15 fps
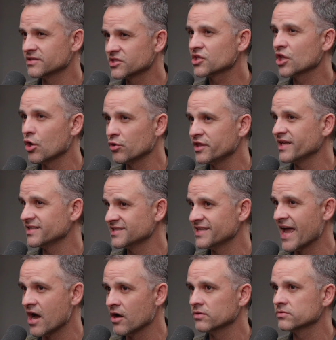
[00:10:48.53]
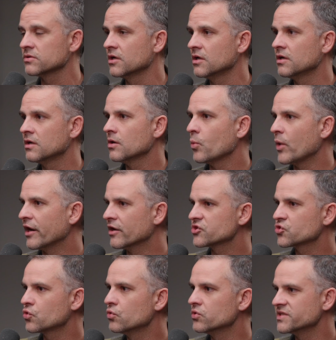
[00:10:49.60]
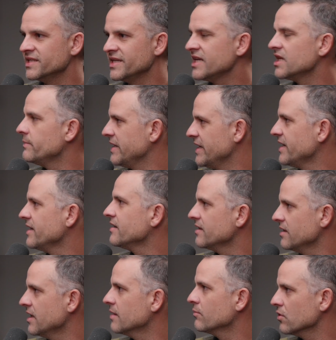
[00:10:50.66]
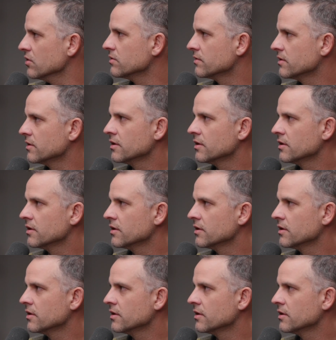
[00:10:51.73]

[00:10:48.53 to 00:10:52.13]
slow things down where schools need to be nimble.